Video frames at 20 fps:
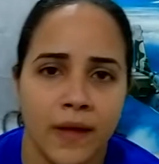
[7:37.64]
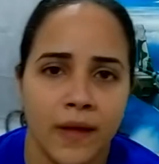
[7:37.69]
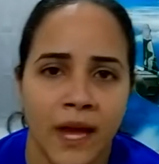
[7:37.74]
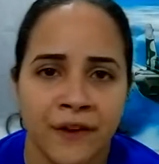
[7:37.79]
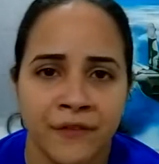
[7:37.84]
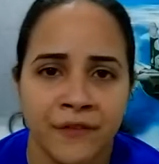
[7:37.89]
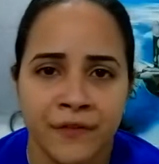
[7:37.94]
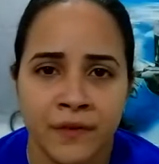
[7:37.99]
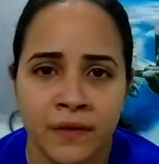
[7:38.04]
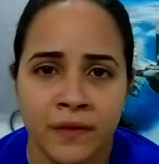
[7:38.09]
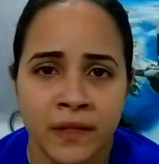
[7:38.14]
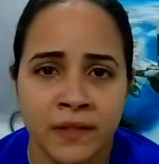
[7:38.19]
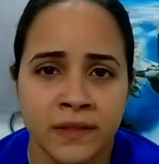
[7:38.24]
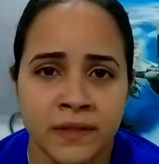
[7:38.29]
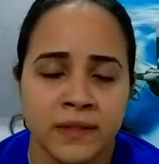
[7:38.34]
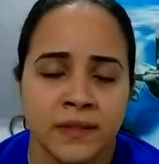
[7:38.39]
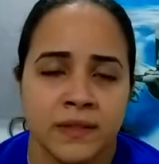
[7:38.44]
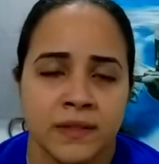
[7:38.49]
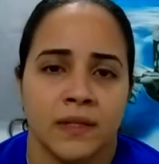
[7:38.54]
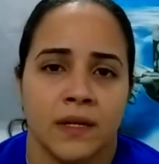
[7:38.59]
After
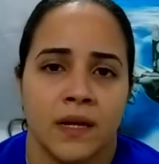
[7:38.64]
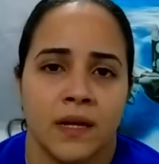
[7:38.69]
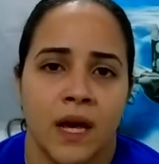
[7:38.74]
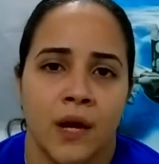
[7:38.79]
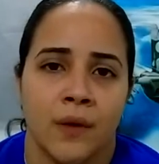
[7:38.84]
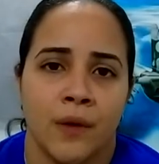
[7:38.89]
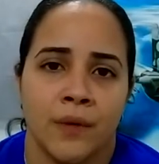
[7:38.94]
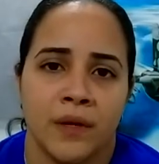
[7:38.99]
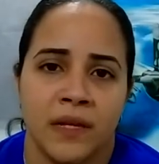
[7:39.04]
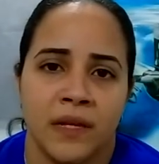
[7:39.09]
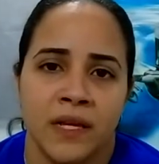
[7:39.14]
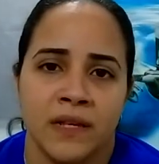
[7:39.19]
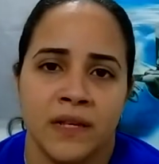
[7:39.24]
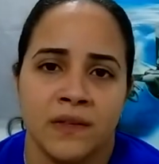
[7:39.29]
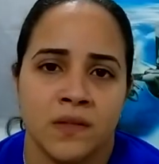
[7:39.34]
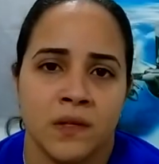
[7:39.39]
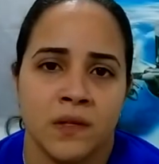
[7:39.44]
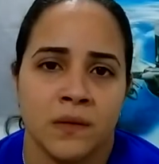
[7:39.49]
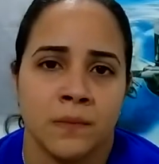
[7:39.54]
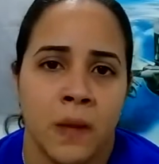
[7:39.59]
this, I would eat
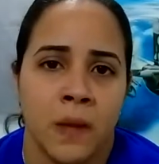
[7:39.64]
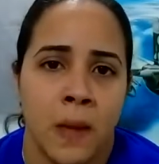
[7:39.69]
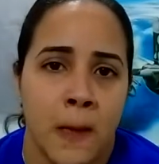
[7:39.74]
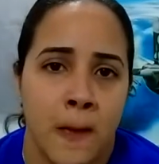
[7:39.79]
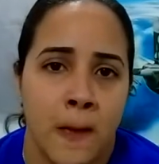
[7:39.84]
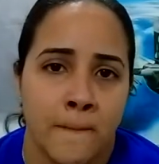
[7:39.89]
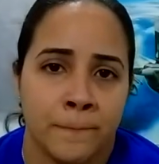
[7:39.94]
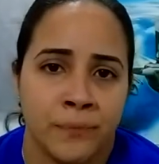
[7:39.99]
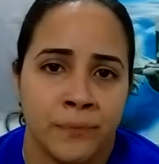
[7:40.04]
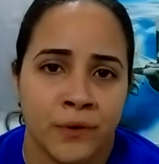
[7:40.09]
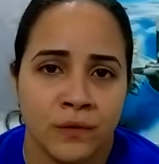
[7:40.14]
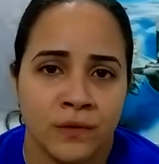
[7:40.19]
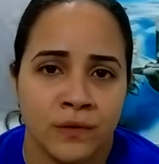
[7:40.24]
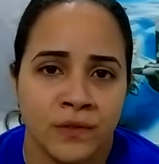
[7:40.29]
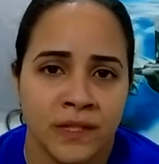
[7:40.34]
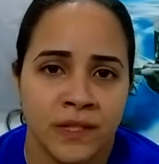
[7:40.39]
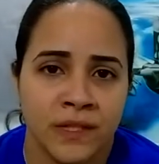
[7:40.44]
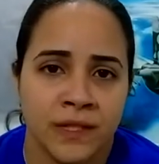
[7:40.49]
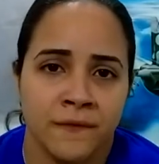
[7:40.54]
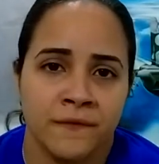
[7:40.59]
some
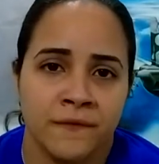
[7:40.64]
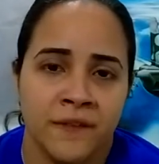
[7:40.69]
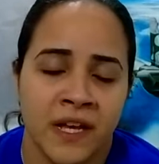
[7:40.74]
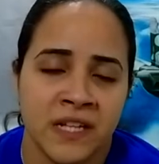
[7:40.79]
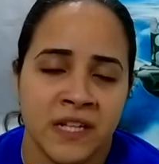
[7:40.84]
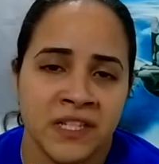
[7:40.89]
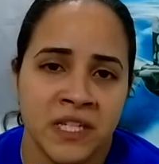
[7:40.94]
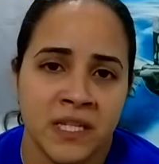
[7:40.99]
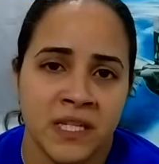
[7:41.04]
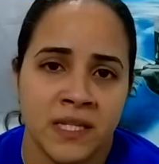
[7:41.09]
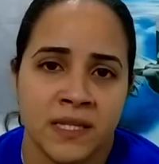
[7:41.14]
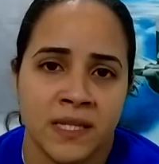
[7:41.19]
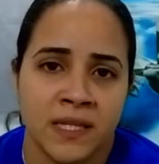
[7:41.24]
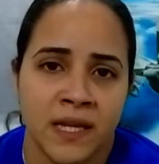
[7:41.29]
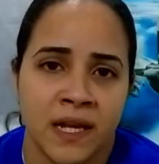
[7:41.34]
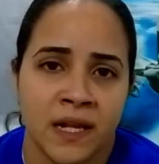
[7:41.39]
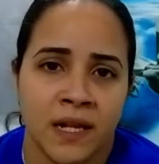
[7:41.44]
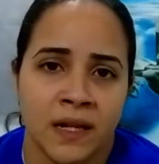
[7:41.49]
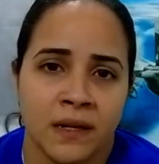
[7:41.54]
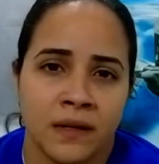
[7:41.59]
protein, veggies,
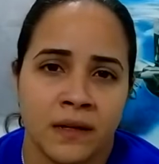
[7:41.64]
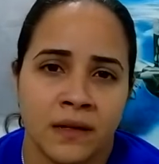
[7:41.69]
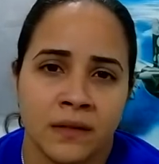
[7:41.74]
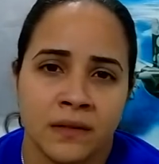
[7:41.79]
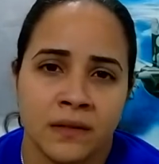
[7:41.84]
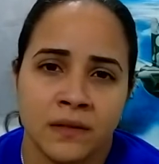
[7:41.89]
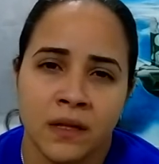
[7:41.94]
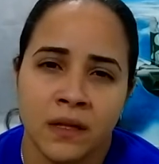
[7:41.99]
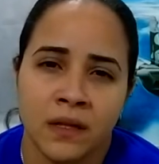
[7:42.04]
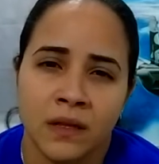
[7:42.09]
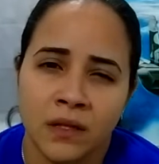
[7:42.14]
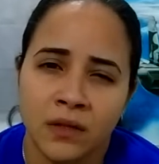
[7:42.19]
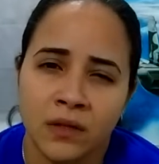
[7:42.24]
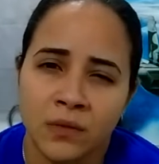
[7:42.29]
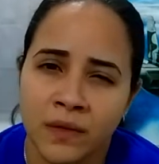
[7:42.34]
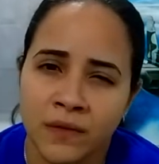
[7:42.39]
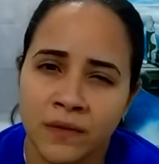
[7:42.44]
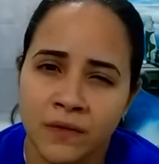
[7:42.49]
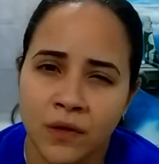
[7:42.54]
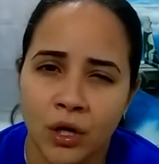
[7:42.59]
and a little
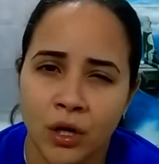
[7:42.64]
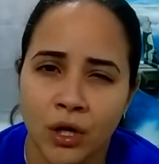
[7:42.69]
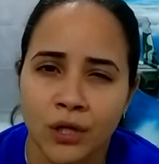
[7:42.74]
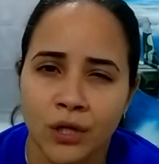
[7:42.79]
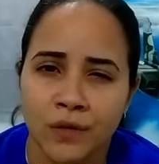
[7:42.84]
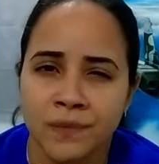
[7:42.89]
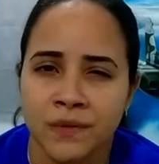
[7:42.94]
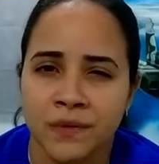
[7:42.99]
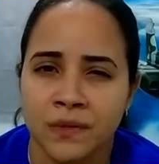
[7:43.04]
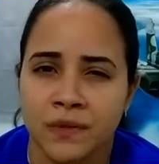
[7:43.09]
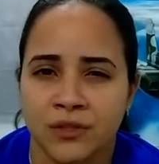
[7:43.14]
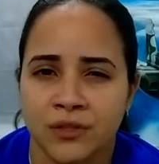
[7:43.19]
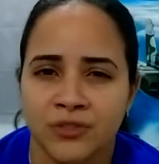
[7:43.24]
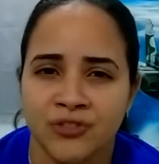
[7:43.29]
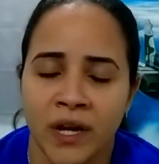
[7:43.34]
bit of carbs.